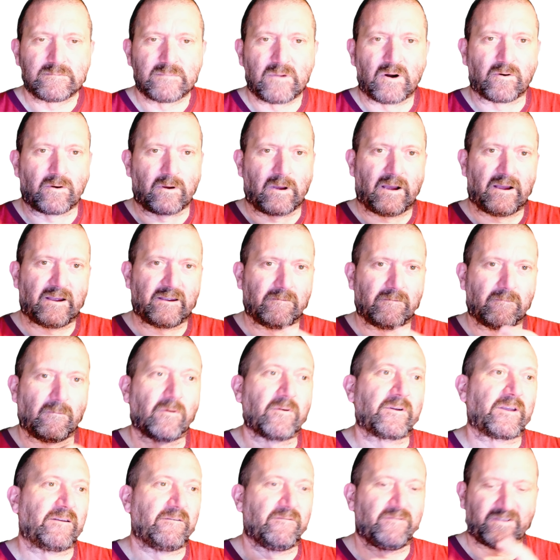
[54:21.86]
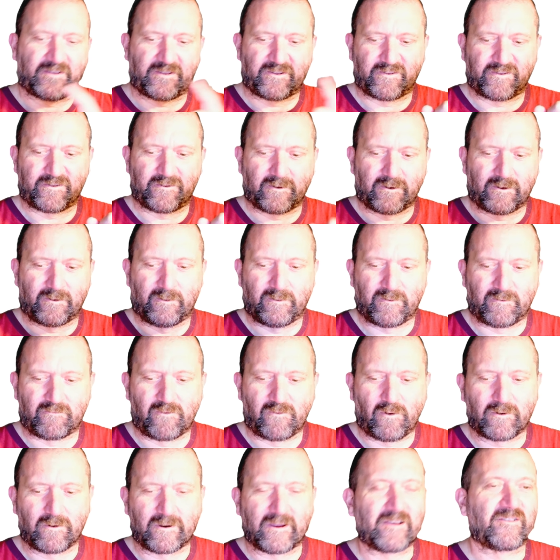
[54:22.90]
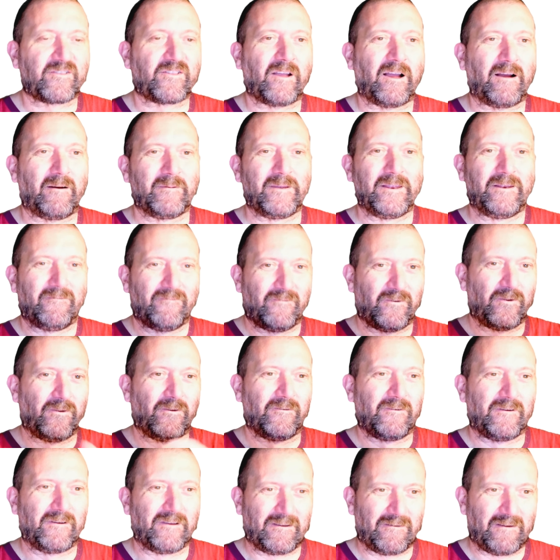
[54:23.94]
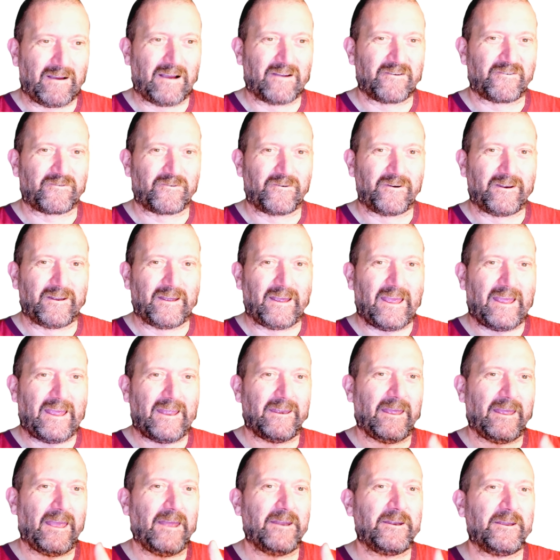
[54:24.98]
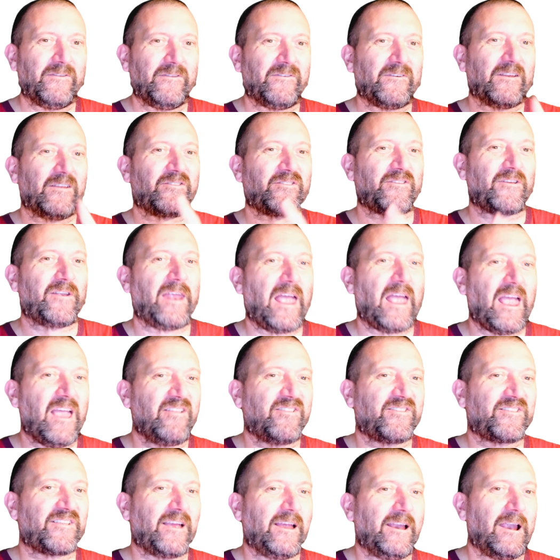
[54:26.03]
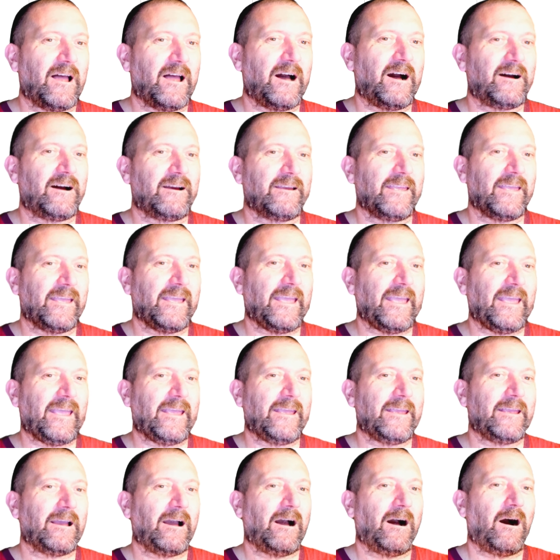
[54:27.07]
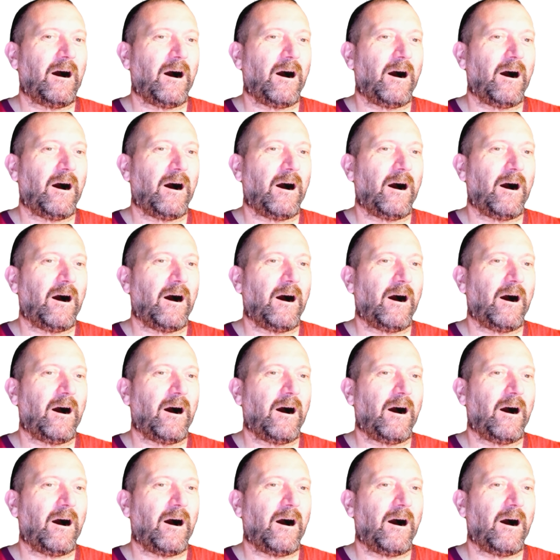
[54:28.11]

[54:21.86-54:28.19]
okay, this is the wrong, I should edit, it's an SLIARS.